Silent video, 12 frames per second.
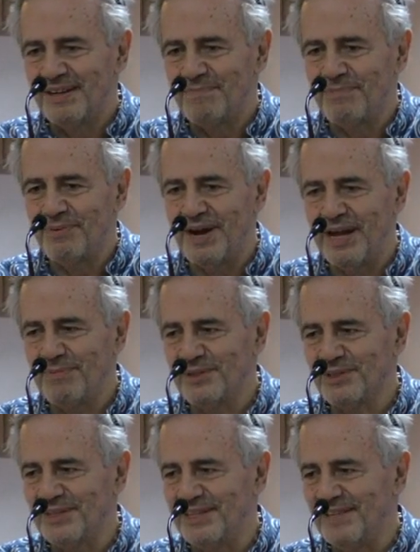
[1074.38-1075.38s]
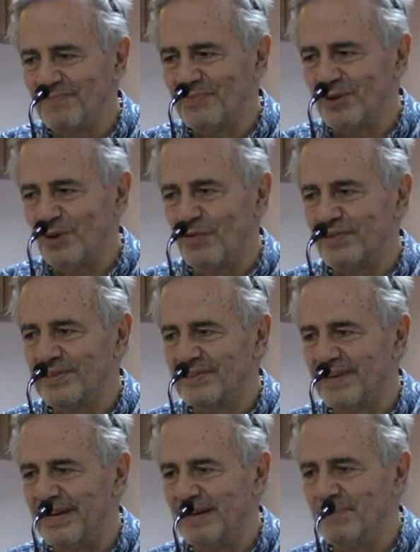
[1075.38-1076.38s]
primacy over
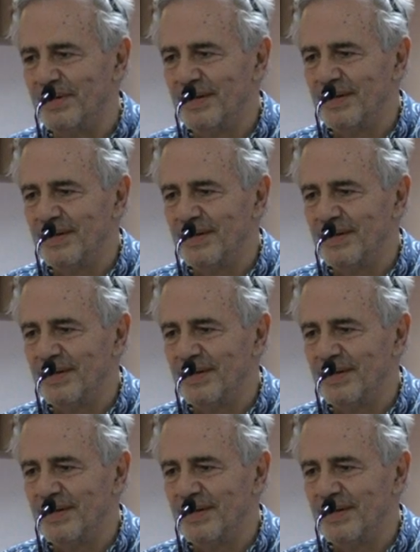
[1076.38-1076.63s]
time.